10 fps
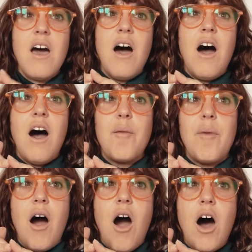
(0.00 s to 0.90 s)

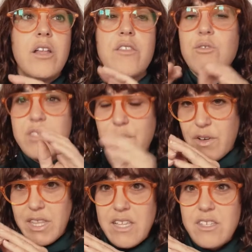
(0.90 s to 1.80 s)
All of those
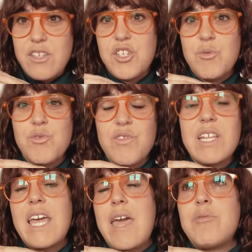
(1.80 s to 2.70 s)
different lenses she was
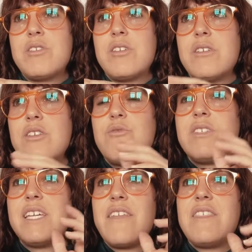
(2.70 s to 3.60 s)
really able to use
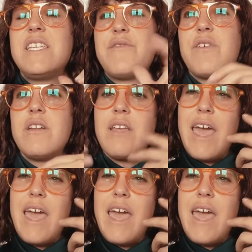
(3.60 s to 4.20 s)
to get the different